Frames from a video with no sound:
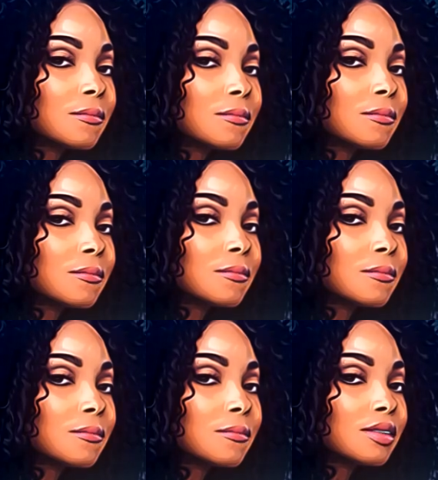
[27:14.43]
there was
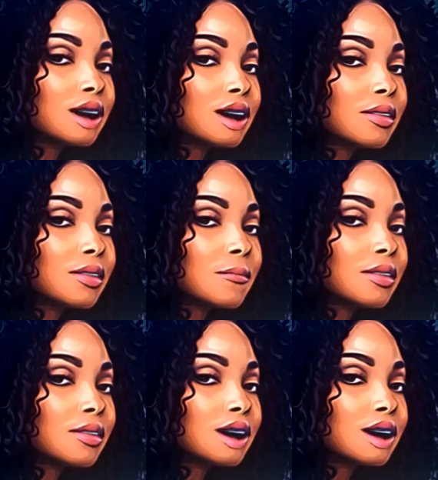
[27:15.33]
large room for error.
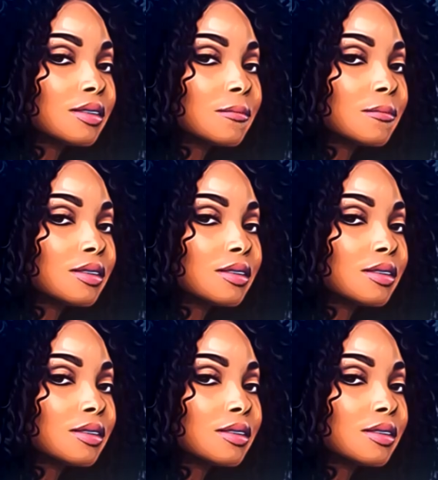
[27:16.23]
Okay.